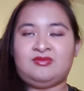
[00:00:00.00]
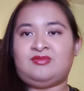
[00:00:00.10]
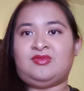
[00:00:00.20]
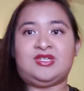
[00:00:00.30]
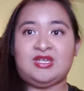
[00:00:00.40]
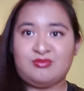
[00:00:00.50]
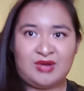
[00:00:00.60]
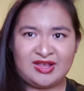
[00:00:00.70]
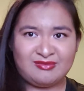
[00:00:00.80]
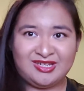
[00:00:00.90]
which he
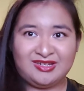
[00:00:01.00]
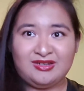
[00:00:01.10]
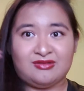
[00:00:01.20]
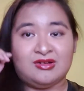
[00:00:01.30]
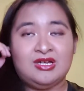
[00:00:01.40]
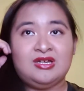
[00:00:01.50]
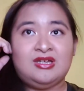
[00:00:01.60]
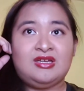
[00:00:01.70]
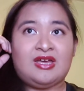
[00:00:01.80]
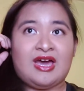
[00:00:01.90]
possibly did too.
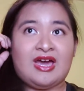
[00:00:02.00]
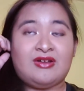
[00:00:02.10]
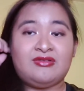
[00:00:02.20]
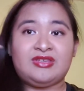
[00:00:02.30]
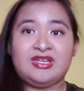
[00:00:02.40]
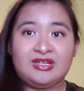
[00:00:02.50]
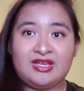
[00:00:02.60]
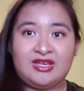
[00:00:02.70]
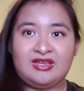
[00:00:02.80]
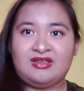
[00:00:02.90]
I don't think
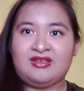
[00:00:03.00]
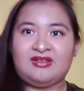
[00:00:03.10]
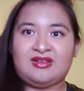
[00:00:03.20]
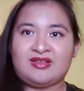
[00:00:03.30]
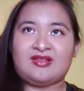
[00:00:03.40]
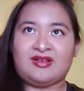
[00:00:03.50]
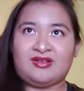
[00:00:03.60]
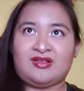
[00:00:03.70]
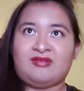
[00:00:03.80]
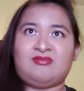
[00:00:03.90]
that he
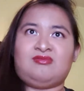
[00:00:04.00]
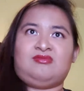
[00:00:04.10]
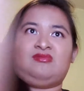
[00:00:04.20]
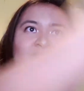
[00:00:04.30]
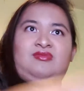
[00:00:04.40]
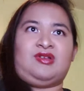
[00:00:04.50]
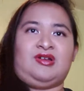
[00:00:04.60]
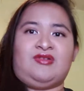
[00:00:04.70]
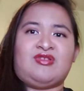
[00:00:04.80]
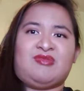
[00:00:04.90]
necessarily... Sorry,
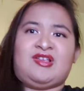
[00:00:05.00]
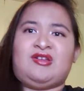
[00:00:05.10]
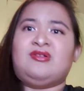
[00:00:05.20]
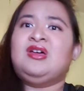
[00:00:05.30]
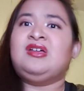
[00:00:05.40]
there was a mosquito.